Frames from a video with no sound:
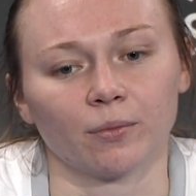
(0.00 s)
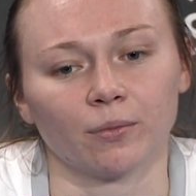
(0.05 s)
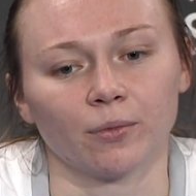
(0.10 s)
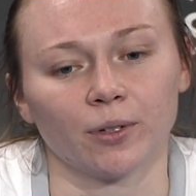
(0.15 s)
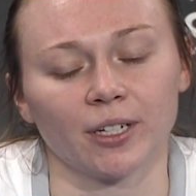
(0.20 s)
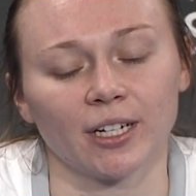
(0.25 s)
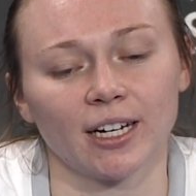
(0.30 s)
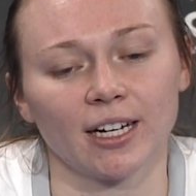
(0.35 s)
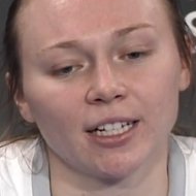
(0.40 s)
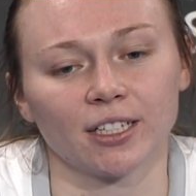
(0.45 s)

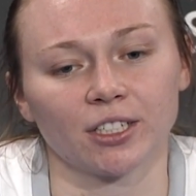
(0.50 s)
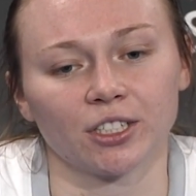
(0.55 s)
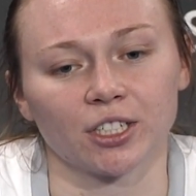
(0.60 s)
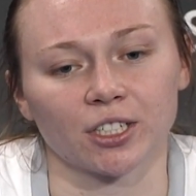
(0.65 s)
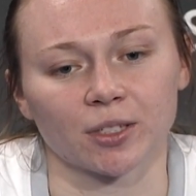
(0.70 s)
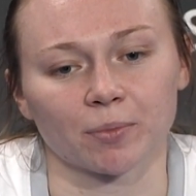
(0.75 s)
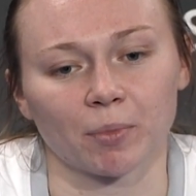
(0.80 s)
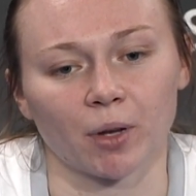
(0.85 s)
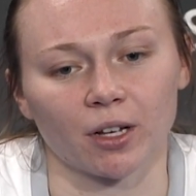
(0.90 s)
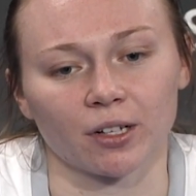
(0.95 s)
we needed to
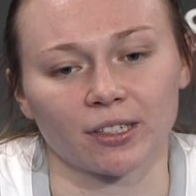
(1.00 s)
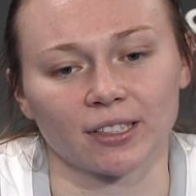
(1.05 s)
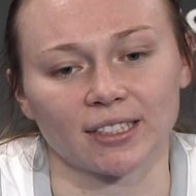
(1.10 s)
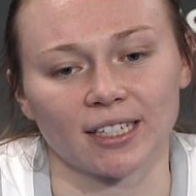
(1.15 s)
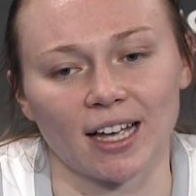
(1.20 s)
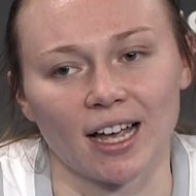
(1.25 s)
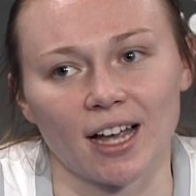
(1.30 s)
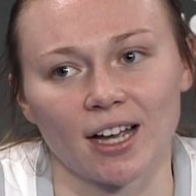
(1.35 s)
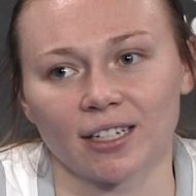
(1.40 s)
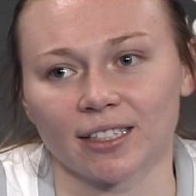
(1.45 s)
just buckle
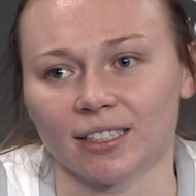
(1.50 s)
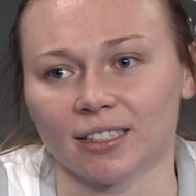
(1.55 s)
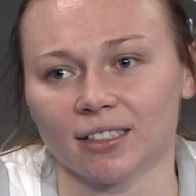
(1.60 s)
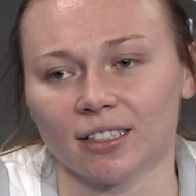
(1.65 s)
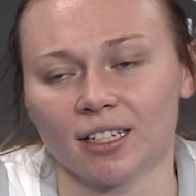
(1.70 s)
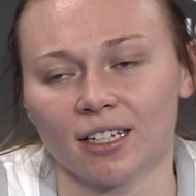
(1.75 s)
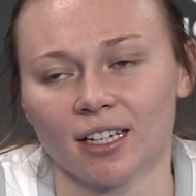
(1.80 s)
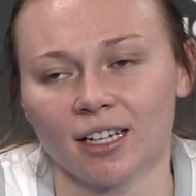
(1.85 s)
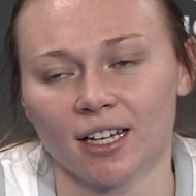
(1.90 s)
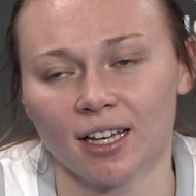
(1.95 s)
down
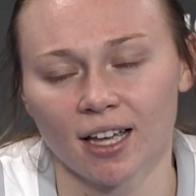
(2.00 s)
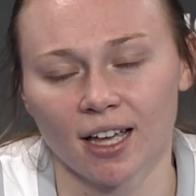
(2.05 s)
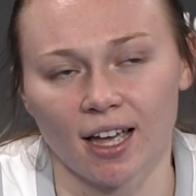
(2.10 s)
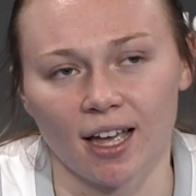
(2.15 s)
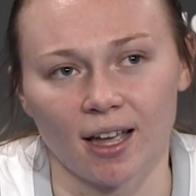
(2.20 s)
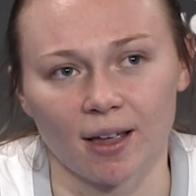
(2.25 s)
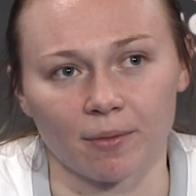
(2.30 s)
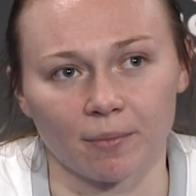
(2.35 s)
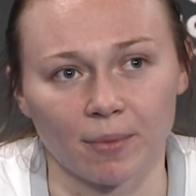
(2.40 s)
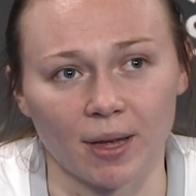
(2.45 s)

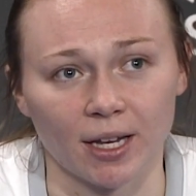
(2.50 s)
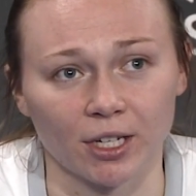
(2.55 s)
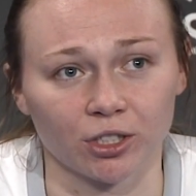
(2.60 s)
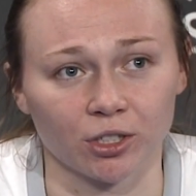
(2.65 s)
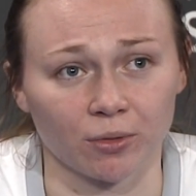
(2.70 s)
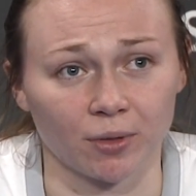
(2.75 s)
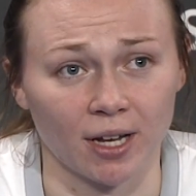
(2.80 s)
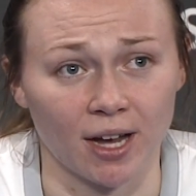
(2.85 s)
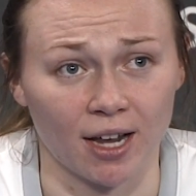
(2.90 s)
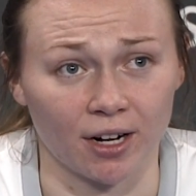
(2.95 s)
and make
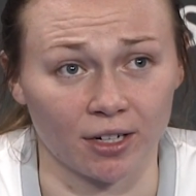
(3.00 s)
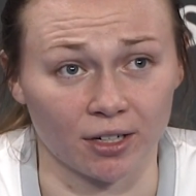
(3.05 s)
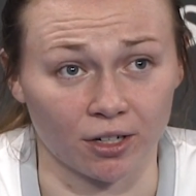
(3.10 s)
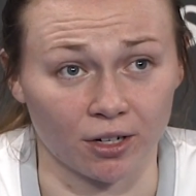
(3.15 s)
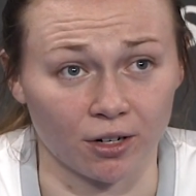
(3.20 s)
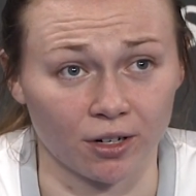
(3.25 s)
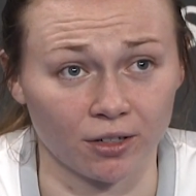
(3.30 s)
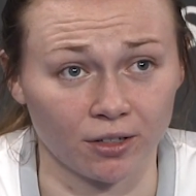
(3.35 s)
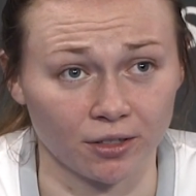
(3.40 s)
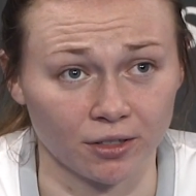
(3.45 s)
sure we had our
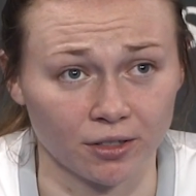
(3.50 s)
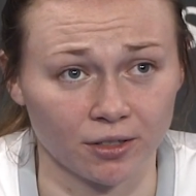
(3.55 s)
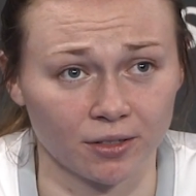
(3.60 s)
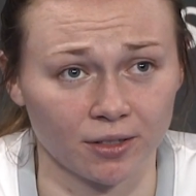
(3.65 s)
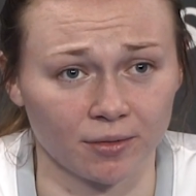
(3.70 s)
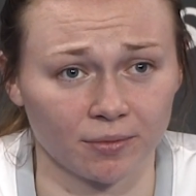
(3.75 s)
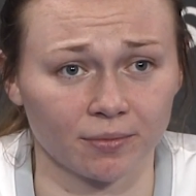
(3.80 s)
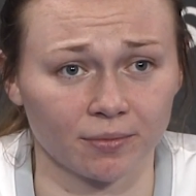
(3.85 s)
girls.